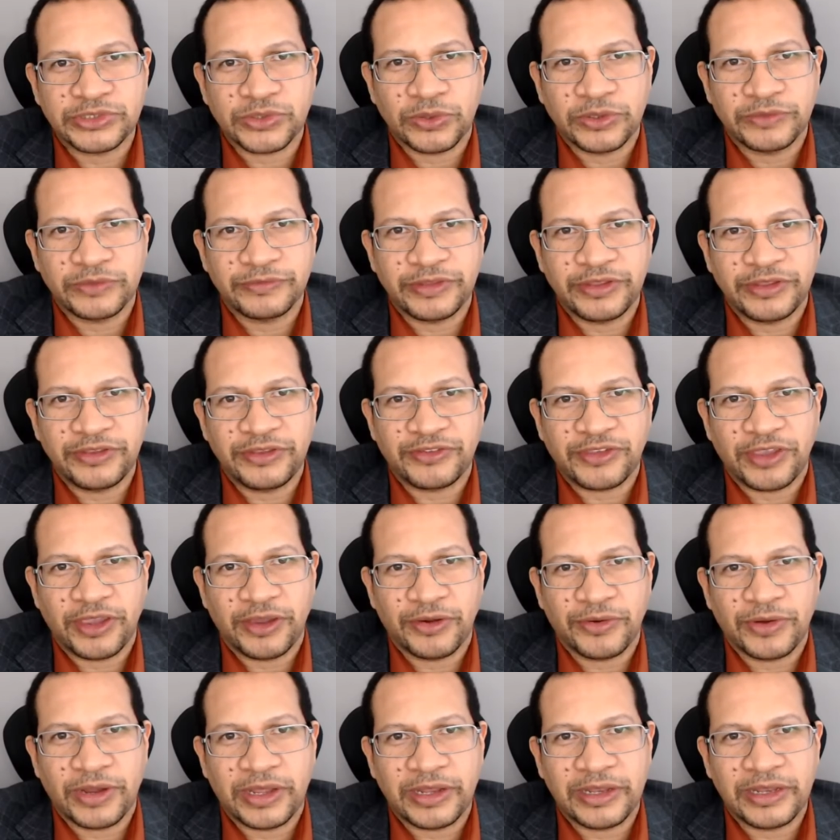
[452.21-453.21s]
All of these
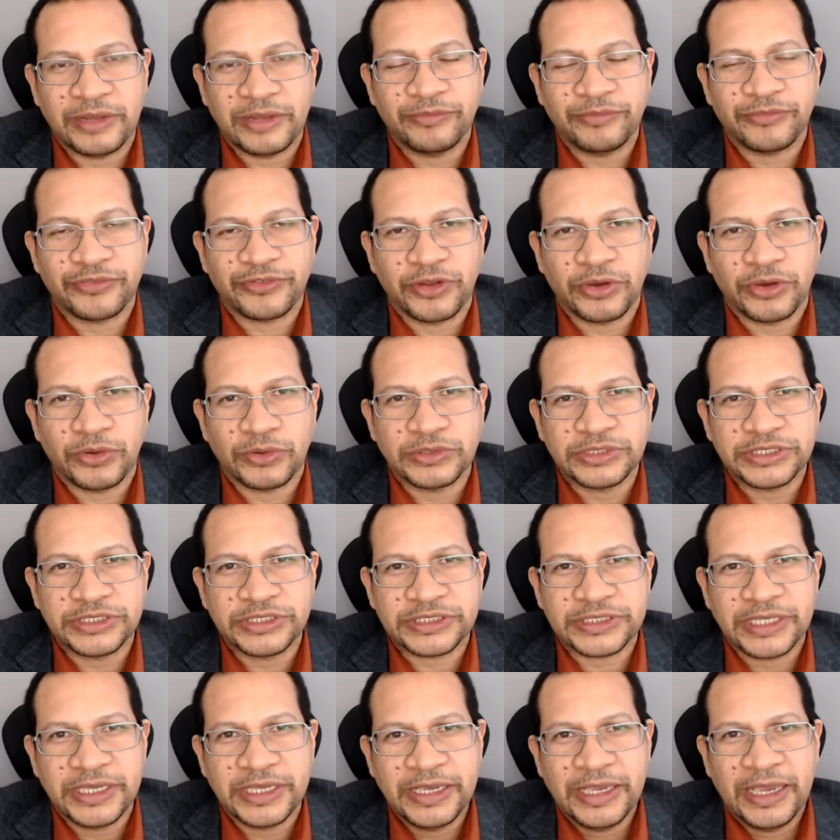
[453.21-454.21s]
here are lymph nodes,